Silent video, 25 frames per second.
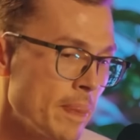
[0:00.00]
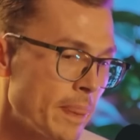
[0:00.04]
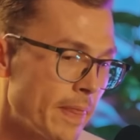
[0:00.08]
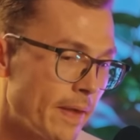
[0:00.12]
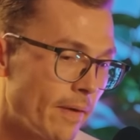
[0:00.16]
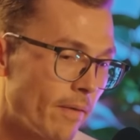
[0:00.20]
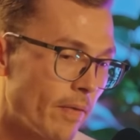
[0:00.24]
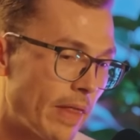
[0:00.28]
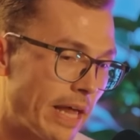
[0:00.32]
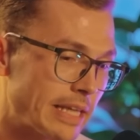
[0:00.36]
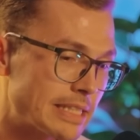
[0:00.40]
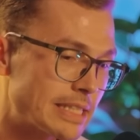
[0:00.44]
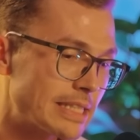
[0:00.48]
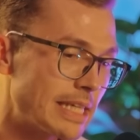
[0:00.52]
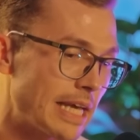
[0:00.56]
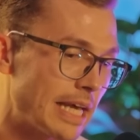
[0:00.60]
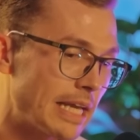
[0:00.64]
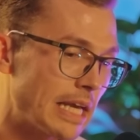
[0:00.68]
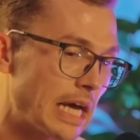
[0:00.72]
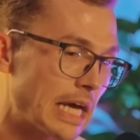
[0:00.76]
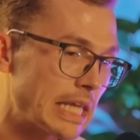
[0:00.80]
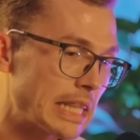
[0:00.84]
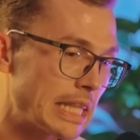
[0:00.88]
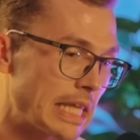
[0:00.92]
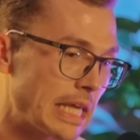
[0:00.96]
You know, that said,
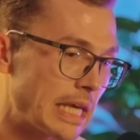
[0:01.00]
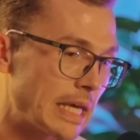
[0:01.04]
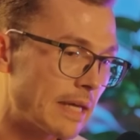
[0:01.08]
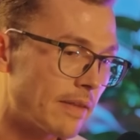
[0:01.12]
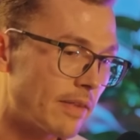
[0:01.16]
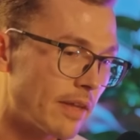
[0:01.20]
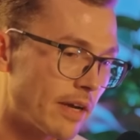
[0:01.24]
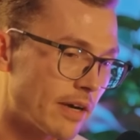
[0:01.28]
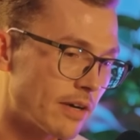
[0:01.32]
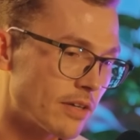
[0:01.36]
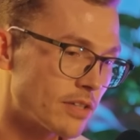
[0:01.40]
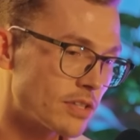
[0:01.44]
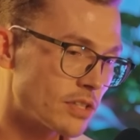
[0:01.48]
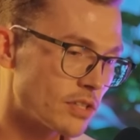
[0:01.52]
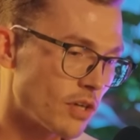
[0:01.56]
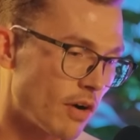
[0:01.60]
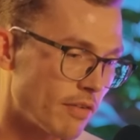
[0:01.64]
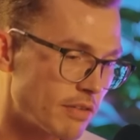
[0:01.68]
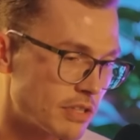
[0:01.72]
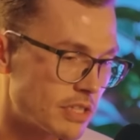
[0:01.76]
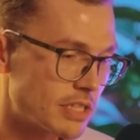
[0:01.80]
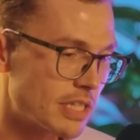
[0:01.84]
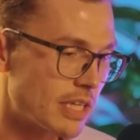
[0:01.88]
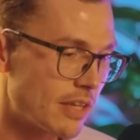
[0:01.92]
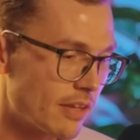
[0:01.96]
I think there's
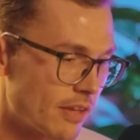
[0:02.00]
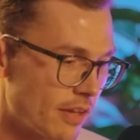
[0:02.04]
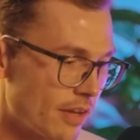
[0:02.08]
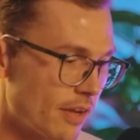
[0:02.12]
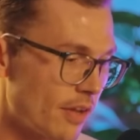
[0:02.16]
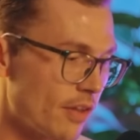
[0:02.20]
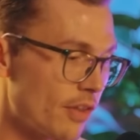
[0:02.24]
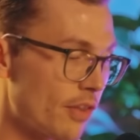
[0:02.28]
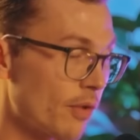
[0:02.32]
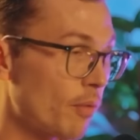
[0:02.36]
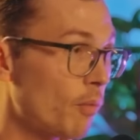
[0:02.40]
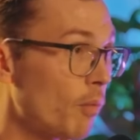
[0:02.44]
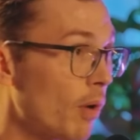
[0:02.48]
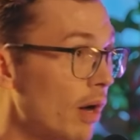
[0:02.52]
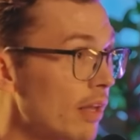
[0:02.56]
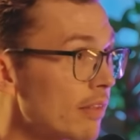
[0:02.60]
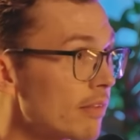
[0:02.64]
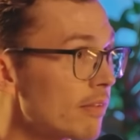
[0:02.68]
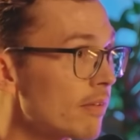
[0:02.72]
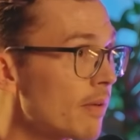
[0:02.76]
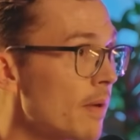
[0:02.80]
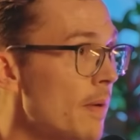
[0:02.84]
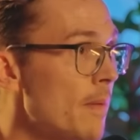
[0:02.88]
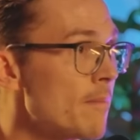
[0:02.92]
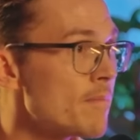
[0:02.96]
obviously the
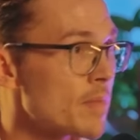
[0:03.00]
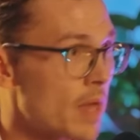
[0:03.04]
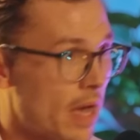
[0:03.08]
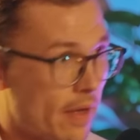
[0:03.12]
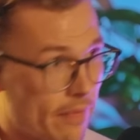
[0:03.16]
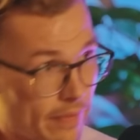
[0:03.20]
what. I